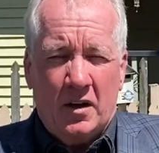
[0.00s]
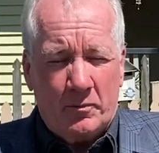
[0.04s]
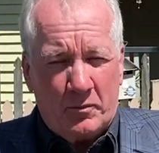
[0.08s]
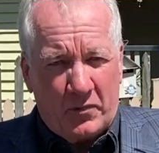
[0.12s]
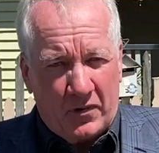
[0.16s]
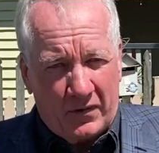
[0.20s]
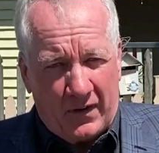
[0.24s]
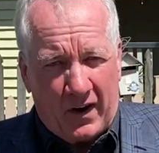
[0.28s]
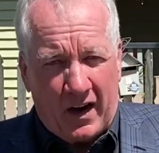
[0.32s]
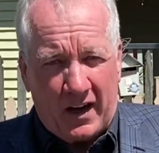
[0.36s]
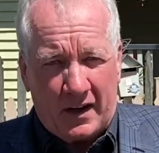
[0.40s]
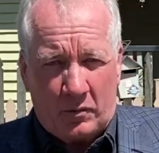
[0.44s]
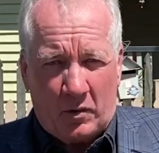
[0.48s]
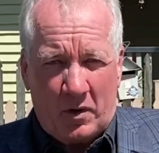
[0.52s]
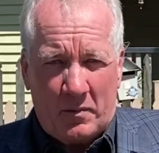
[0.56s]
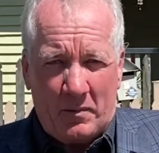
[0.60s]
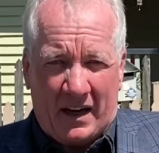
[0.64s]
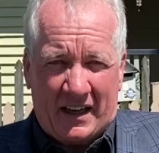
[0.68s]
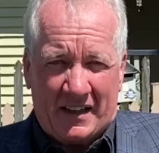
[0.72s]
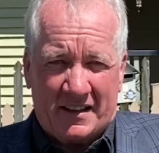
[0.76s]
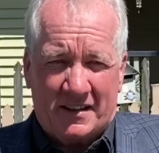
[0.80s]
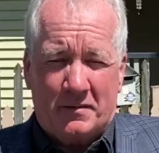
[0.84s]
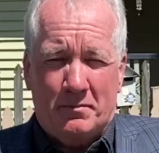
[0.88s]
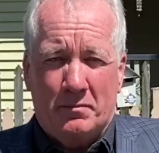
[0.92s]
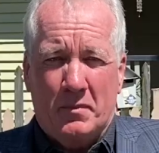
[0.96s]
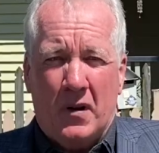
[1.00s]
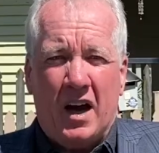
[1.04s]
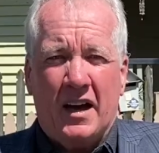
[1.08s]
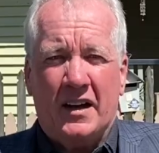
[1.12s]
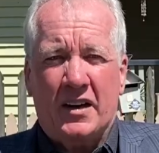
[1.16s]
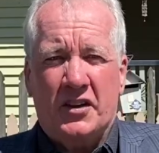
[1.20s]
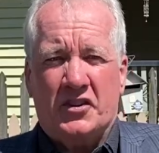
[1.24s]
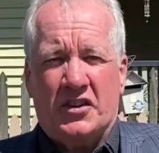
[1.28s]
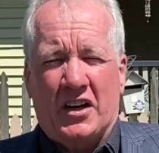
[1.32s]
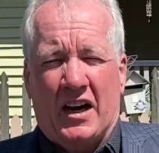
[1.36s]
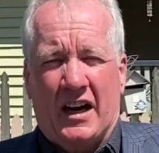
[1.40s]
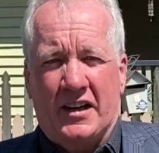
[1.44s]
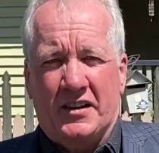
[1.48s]
provided we make some minor
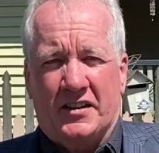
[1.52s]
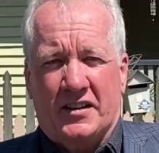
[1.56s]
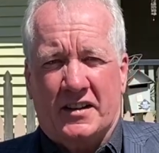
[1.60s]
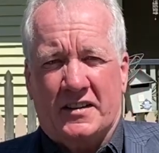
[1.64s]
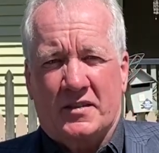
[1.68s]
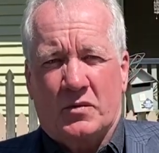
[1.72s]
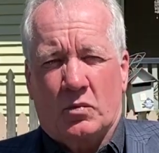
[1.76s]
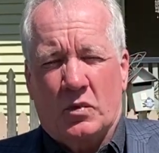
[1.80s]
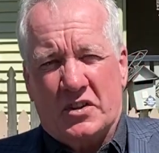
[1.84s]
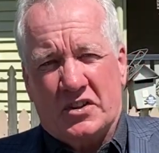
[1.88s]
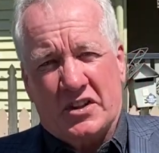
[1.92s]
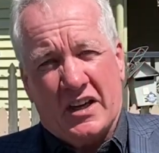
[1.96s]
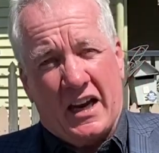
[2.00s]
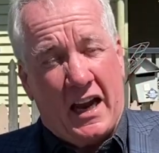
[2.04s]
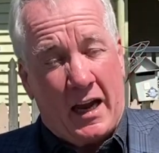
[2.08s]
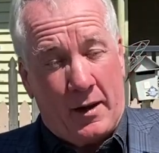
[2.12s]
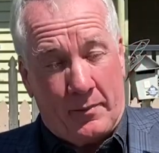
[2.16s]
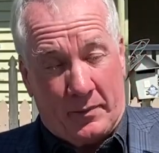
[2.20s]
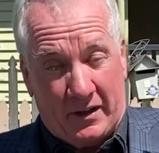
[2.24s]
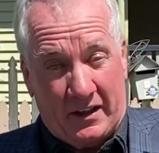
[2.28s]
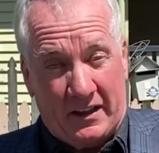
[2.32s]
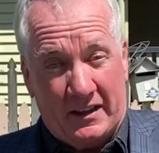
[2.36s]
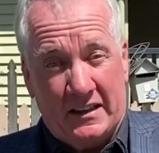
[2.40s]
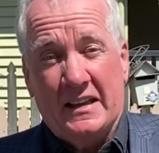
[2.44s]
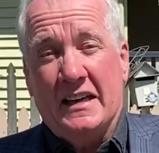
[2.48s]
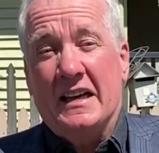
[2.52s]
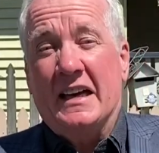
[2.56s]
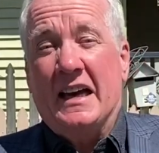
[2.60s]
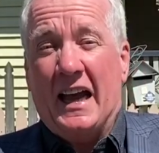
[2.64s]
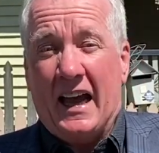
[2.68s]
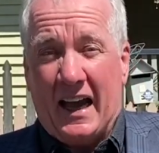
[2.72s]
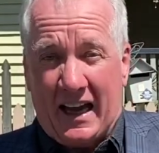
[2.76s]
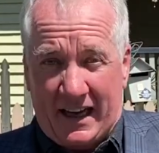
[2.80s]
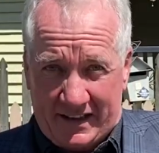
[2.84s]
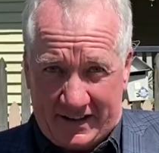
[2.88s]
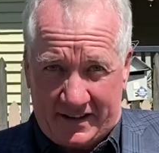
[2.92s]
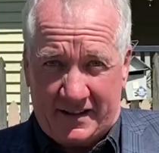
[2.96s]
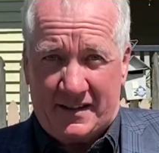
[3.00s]
changes which are happening
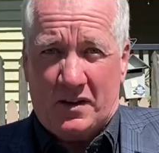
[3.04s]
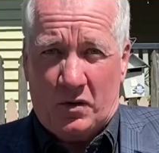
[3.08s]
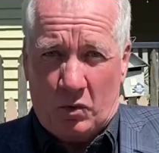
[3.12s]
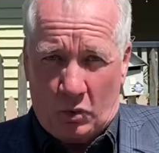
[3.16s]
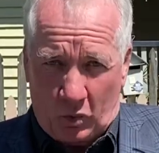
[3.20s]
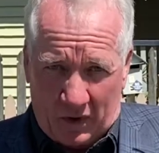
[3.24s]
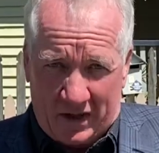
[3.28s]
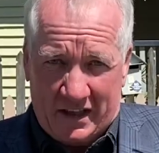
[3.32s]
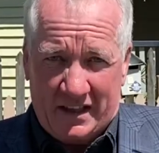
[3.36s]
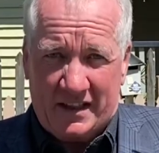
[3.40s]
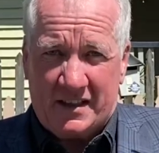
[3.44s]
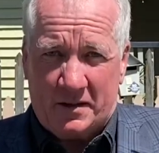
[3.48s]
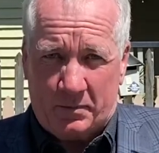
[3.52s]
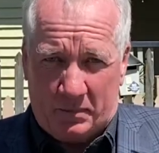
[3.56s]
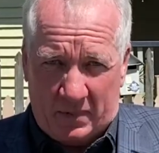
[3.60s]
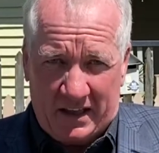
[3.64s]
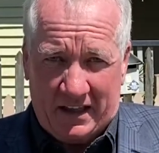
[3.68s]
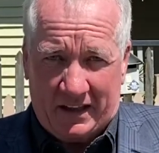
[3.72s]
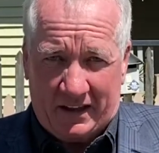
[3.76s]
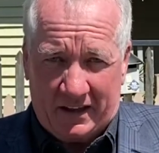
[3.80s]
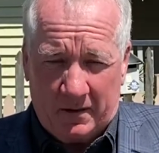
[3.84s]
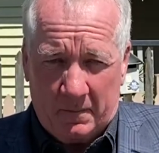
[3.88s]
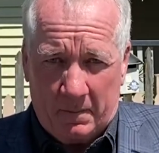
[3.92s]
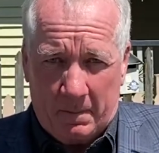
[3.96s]
as we speak.